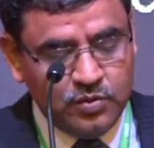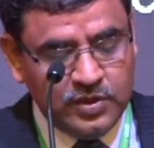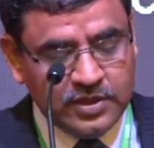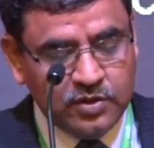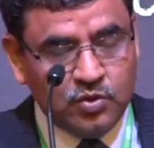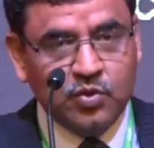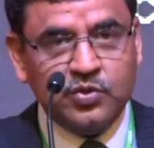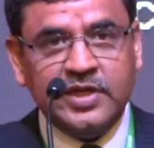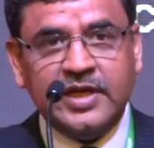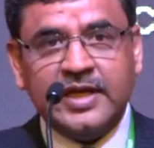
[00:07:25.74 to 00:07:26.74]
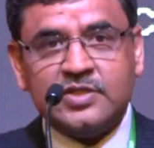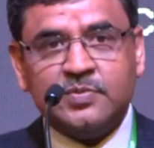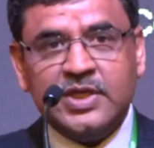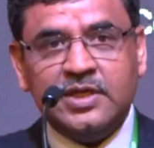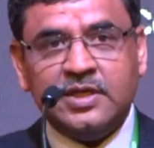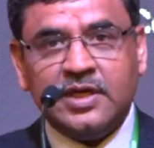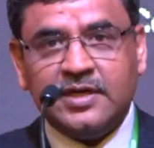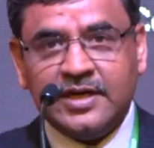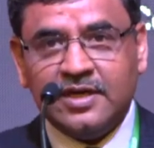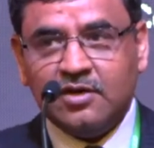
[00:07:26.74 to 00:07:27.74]
that though there has been a
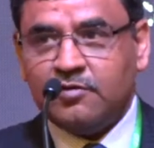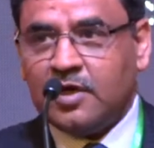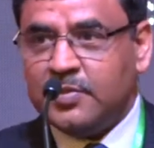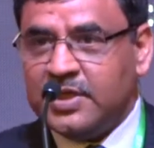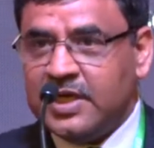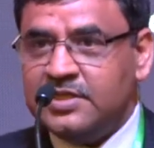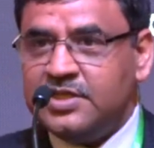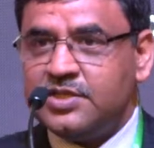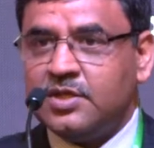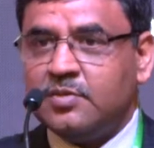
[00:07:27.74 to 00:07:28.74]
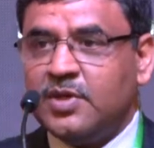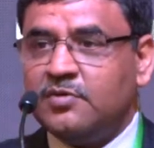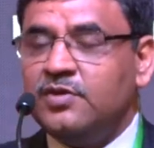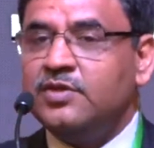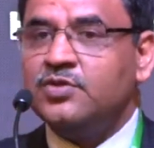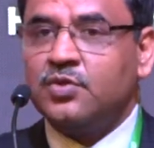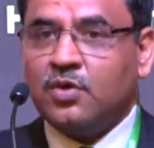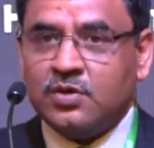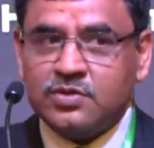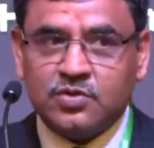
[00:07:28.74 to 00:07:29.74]
trend of urbanization, but we should
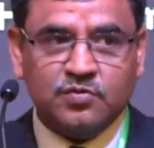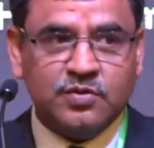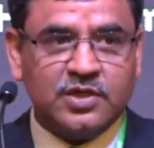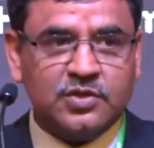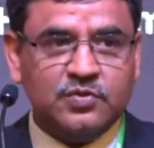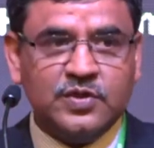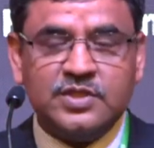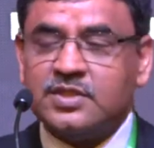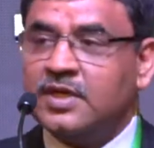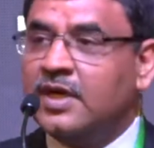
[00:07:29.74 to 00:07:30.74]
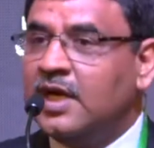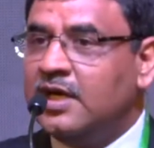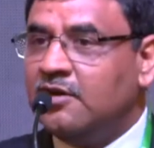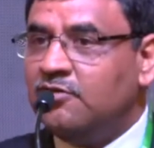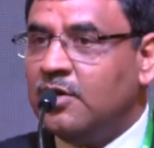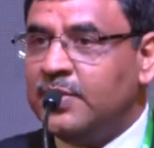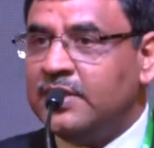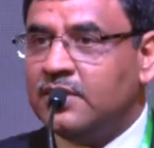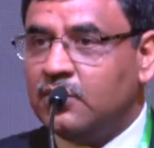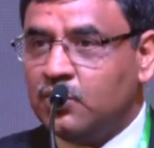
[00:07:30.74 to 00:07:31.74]
also work towards
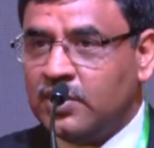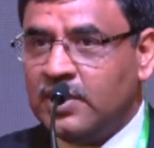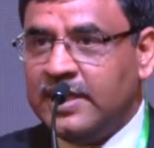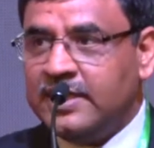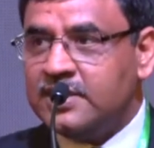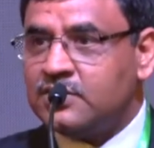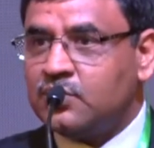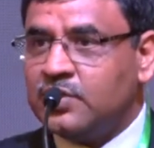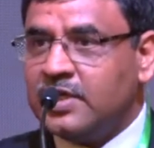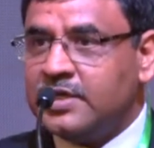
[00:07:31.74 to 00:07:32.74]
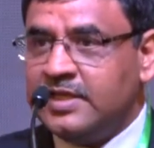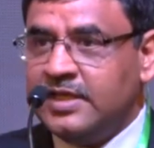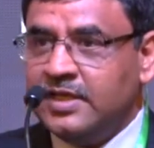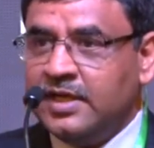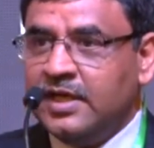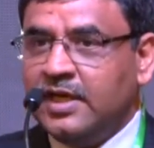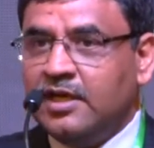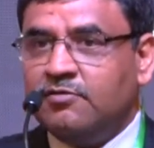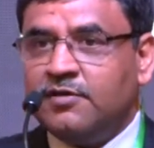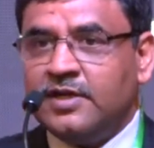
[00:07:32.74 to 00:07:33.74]
developing the rural areas so that the
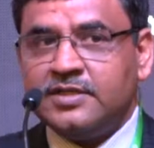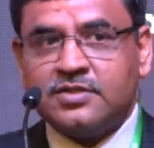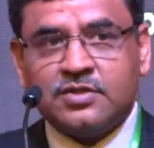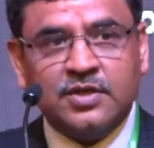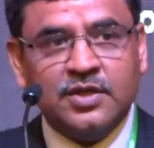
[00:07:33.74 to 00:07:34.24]
influx